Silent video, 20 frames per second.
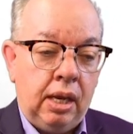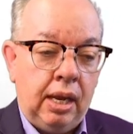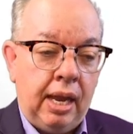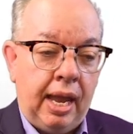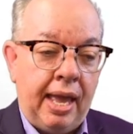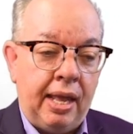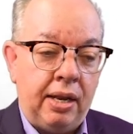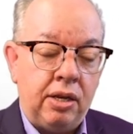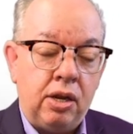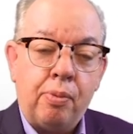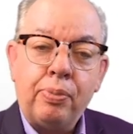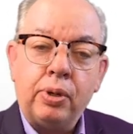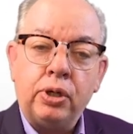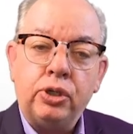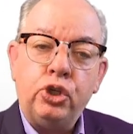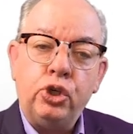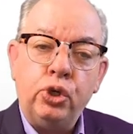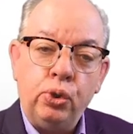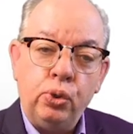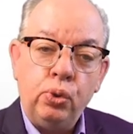and number
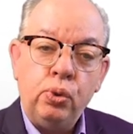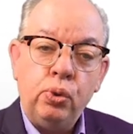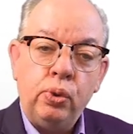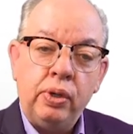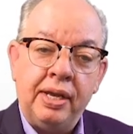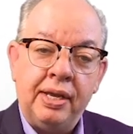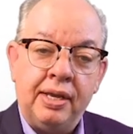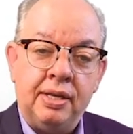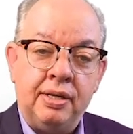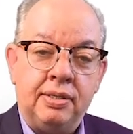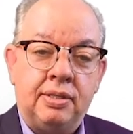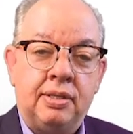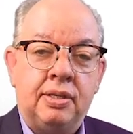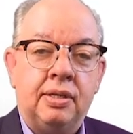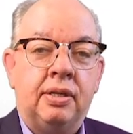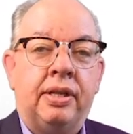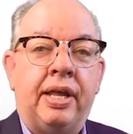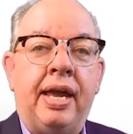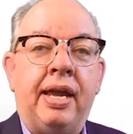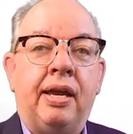two is
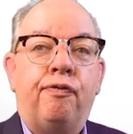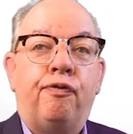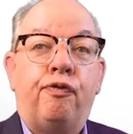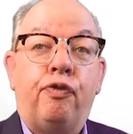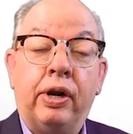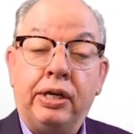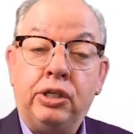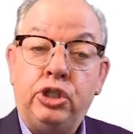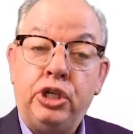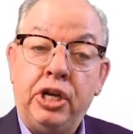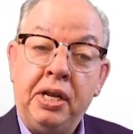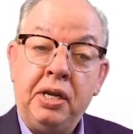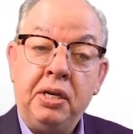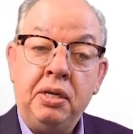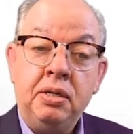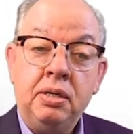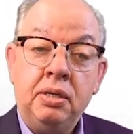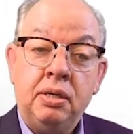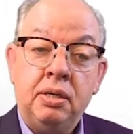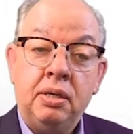like friction
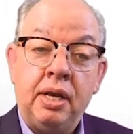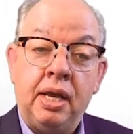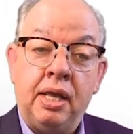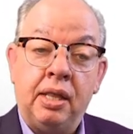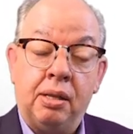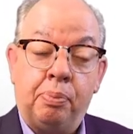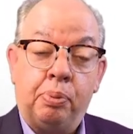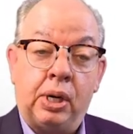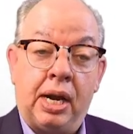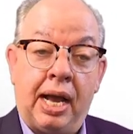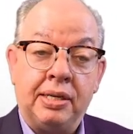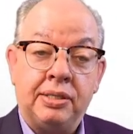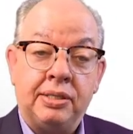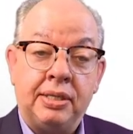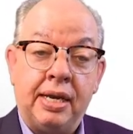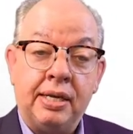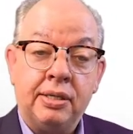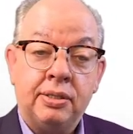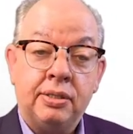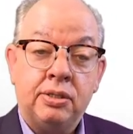in the
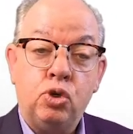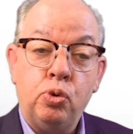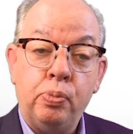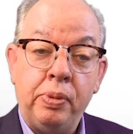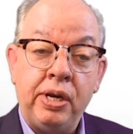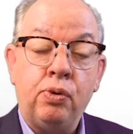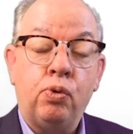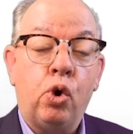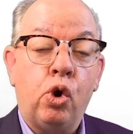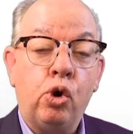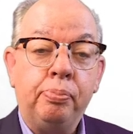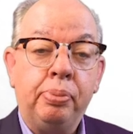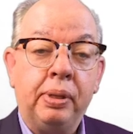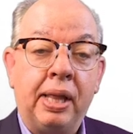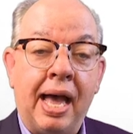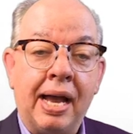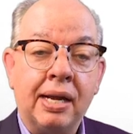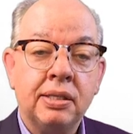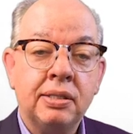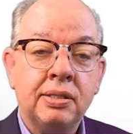process, too many
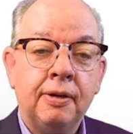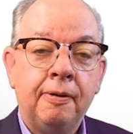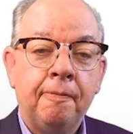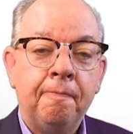roadblocks,